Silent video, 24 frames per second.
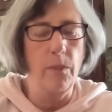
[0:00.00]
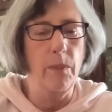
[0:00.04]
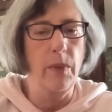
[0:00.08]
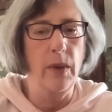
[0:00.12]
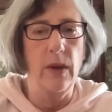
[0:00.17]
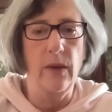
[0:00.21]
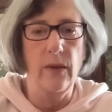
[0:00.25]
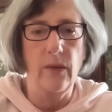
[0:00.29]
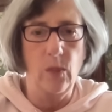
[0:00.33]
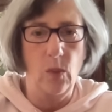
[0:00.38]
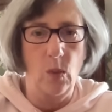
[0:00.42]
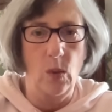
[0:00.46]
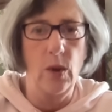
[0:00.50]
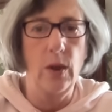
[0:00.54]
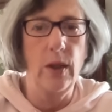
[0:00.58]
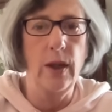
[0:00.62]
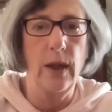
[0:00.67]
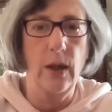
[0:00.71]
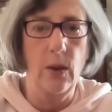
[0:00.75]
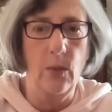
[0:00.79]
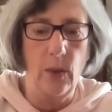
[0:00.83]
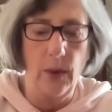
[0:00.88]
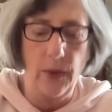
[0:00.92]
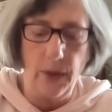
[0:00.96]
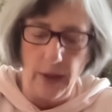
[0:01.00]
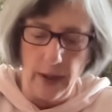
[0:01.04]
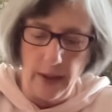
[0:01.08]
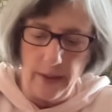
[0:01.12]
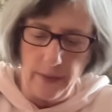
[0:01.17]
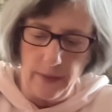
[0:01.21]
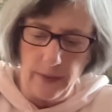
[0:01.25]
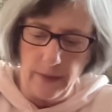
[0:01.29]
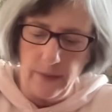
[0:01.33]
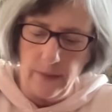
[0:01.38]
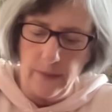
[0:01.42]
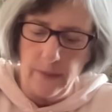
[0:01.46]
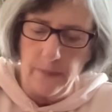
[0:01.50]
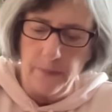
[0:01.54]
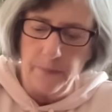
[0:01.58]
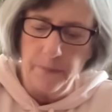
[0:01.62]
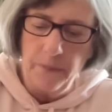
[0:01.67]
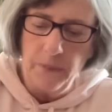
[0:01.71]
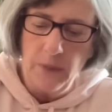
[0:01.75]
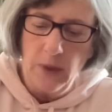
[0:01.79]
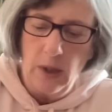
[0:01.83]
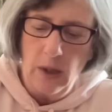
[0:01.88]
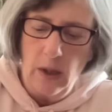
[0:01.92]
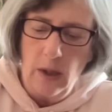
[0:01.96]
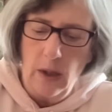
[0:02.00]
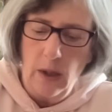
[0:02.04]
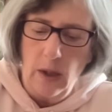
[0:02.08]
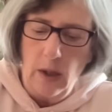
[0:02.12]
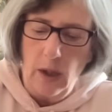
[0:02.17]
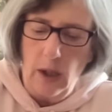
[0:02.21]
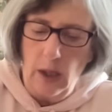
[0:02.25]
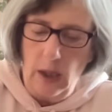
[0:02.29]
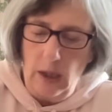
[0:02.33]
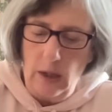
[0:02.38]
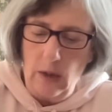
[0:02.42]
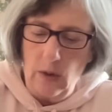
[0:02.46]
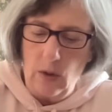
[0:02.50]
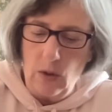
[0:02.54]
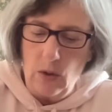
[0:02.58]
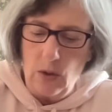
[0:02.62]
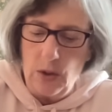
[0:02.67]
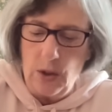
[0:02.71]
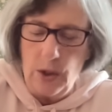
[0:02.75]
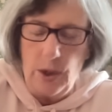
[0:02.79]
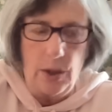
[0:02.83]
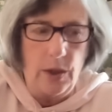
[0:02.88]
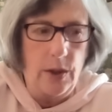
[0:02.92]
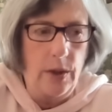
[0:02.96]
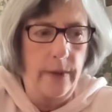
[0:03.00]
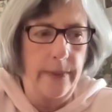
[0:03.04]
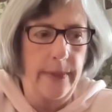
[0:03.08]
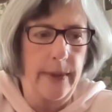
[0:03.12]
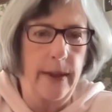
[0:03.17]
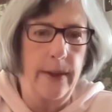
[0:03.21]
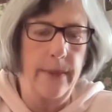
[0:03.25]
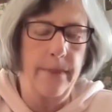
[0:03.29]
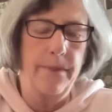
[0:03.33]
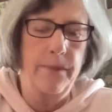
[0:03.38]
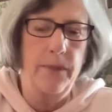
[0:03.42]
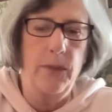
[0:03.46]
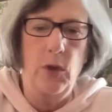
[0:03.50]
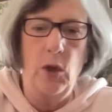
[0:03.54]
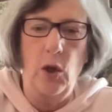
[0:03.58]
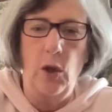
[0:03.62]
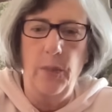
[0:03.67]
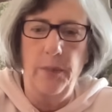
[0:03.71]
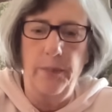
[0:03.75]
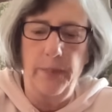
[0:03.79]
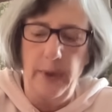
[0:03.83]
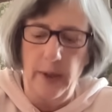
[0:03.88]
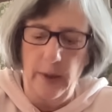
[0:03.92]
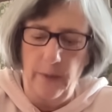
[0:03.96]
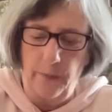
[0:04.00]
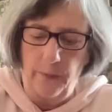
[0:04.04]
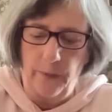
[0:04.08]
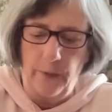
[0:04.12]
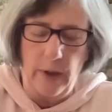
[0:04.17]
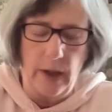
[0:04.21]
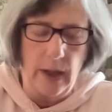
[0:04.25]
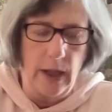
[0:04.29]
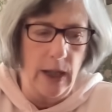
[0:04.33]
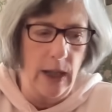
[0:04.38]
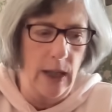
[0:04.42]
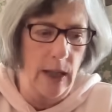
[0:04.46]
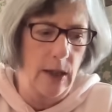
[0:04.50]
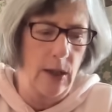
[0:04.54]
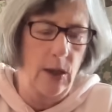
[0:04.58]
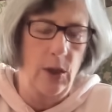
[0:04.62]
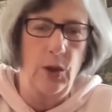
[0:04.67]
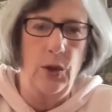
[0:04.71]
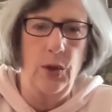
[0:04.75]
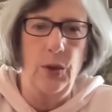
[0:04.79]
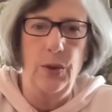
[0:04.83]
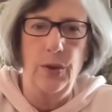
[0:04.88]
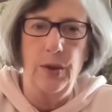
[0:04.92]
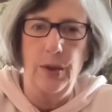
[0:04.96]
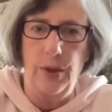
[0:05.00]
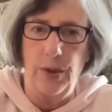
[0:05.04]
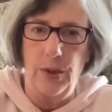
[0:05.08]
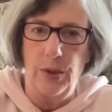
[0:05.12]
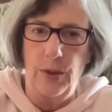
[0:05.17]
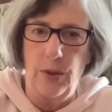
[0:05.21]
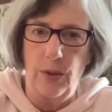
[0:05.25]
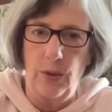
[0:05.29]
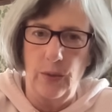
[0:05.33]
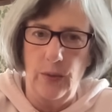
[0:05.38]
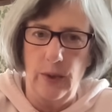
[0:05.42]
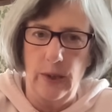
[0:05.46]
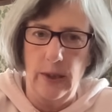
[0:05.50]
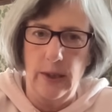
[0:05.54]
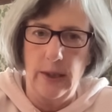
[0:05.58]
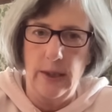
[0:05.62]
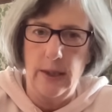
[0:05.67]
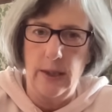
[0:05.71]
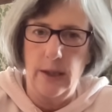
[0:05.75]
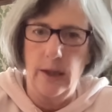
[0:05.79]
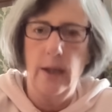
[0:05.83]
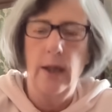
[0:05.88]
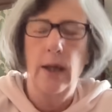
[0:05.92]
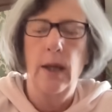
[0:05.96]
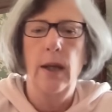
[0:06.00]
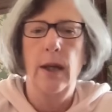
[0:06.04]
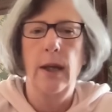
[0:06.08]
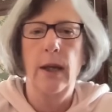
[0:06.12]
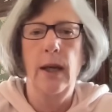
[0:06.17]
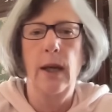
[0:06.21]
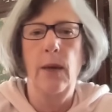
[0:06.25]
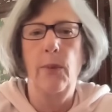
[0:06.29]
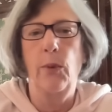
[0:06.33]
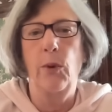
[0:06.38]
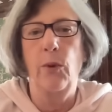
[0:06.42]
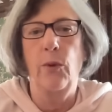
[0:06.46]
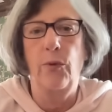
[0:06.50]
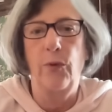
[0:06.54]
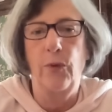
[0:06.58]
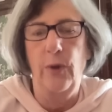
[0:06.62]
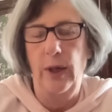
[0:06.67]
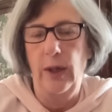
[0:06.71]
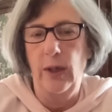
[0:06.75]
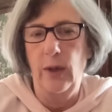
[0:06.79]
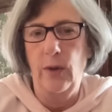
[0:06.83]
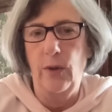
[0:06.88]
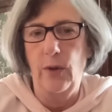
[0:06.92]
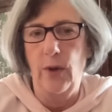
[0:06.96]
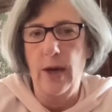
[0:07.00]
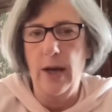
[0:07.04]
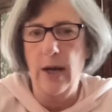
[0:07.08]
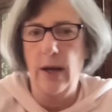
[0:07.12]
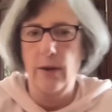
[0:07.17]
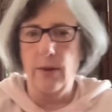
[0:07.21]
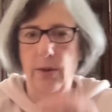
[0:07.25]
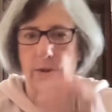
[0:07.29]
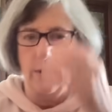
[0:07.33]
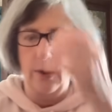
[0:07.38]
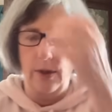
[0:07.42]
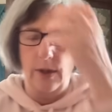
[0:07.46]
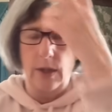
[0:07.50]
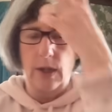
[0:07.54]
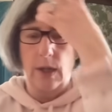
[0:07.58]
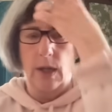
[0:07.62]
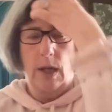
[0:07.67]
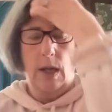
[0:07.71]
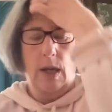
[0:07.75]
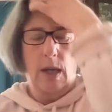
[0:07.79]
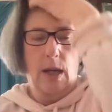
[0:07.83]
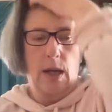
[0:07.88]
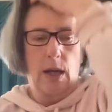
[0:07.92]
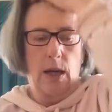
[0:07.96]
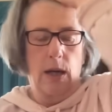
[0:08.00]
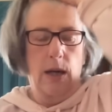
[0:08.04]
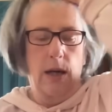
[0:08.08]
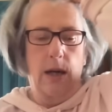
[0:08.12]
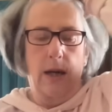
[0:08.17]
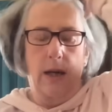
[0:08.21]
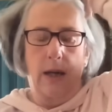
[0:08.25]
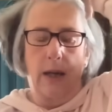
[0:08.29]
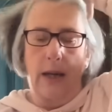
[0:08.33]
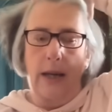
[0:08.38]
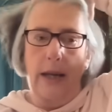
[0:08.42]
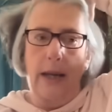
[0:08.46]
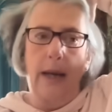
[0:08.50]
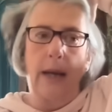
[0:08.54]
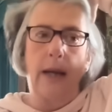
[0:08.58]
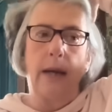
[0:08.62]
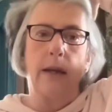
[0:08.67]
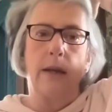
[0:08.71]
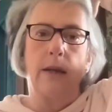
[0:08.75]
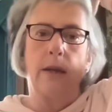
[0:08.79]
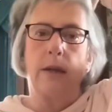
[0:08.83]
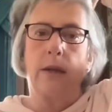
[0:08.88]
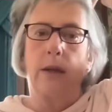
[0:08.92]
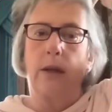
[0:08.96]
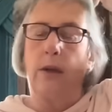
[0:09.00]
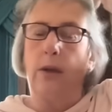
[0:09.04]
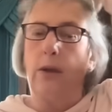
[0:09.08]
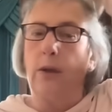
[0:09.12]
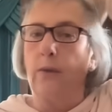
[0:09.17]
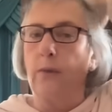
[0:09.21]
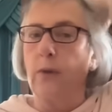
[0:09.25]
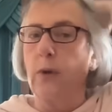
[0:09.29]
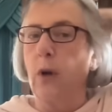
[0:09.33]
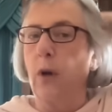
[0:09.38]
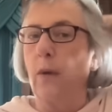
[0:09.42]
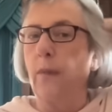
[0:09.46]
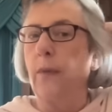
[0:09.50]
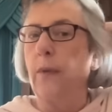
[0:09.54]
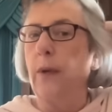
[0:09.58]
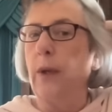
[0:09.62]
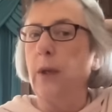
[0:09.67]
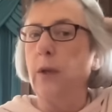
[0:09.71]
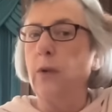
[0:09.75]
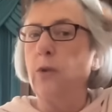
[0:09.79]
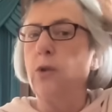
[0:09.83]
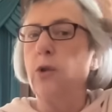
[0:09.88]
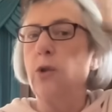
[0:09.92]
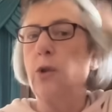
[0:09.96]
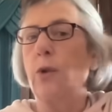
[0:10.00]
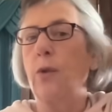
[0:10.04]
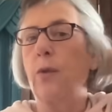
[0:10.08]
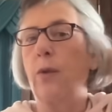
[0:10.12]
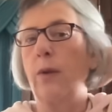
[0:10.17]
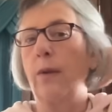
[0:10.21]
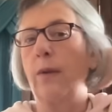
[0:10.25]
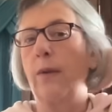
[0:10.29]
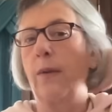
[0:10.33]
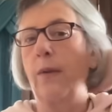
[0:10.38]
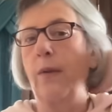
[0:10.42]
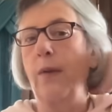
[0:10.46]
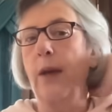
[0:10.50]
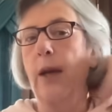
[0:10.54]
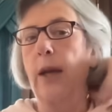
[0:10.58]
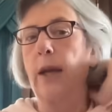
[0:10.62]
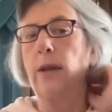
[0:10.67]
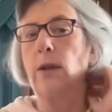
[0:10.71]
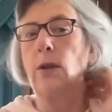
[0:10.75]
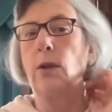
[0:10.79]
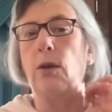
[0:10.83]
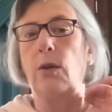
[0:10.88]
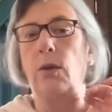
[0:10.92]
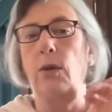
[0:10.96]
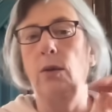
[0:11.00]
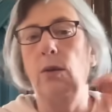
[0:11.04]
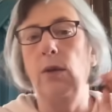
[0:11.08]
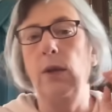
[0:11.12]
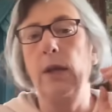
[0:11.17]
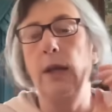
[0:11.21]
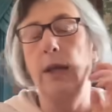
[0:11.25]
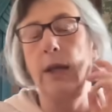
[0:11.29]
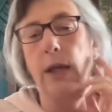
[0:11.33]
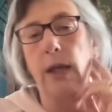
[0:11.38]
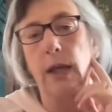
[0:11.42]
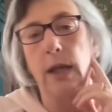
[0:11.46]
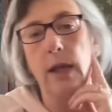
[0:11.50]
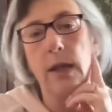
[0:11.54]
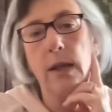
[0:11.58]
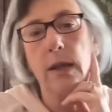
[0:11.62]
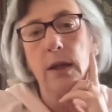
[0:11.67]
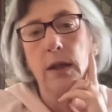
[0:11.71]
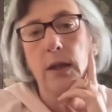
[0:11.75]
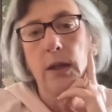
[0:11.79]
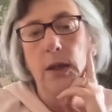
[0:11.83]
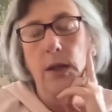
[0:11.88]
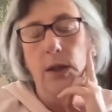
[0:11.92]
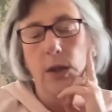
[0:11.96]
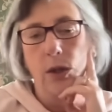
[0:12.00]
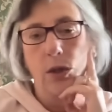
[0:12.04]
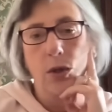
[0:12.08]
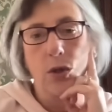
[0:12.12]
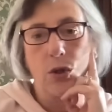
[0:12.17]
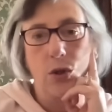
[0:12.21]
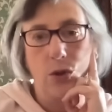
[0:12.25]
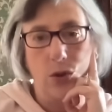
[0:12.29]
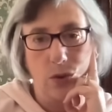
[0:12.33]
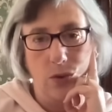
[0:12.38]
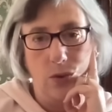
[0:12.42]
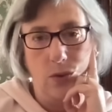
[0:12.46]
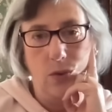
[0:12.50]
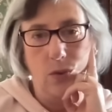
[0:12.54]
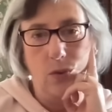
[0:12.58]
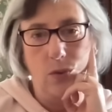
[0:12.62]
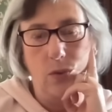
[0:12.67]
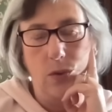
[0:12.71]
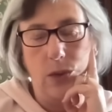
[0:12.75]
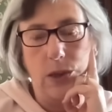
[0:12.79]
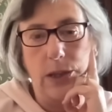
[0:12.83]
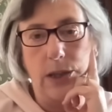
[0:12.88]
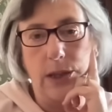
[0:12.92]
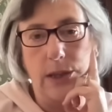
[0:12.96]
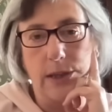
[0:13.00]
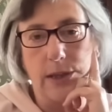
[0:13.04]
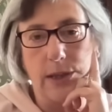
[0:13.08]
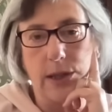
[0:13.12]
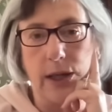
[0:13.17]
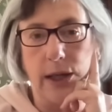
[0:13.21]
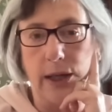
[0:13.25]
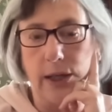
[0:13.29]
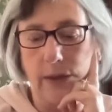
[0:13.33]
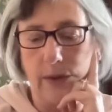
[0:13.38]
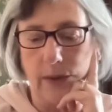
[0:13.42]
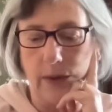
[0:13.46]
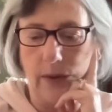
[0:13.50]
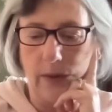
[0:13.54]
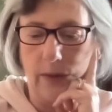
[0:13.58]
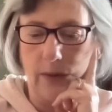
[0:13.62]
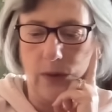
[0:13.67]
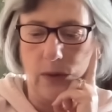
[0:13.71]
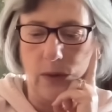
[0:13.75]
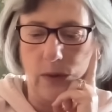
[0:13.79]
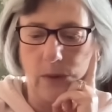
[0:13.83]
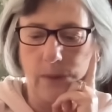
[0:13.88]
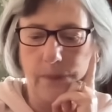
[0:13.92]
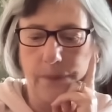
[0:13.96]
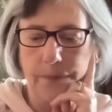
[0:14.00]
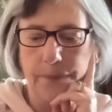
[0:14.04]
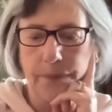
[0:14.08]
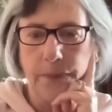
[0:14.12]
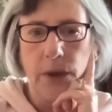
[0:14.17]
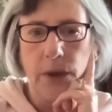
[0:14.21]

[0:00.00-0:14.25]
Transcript: but it's working with others in October don't be afraid. You can do it. Keep your feet grounded, uh, and you've got the endurance that you need to uh, take this on.